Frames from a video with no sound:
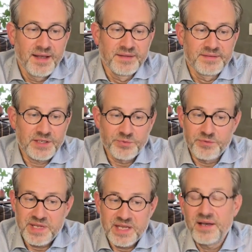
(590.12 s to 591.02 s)
That
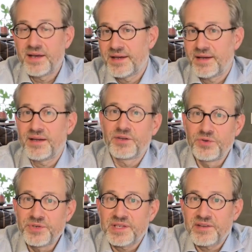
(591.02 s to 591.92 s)
would be a
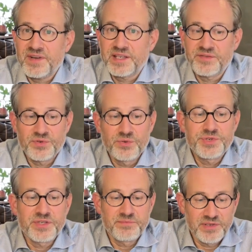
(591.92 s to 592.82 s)
good and effective
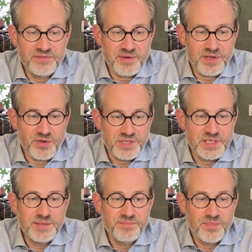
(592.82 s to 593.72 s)
solution, but very
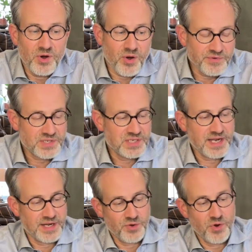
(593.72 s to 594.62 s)
costly. Obviously,
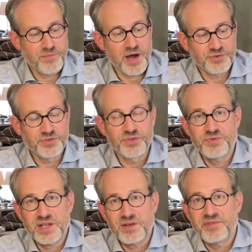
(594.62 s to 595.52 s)
I know about the
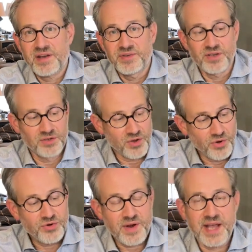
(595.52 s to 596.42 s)
trick of having a
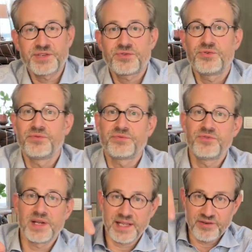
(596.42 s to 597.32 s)
longer ice screw,
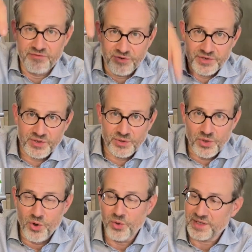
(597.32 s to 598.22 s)
drilling a vertical
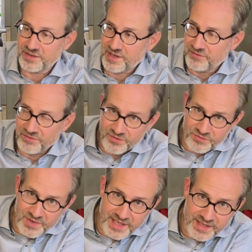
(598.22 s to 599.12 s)
hole and then
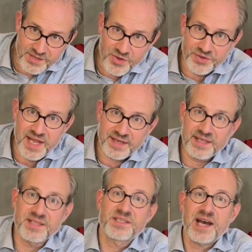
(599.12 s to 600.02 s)
drilling a
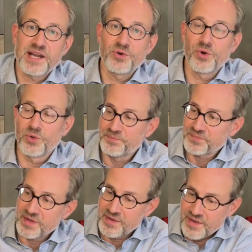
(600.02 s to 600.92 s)
connecting side hole,
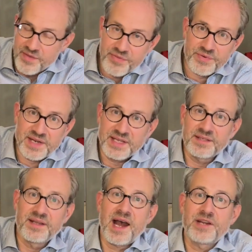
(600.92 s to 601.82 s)
threading
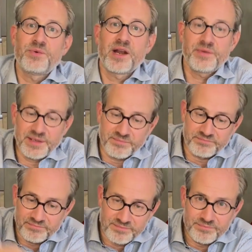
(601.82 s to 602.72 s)
the guide wire in,
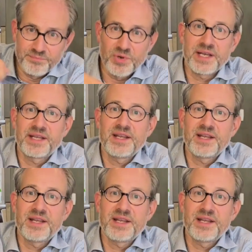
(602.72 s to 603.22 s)
pulling it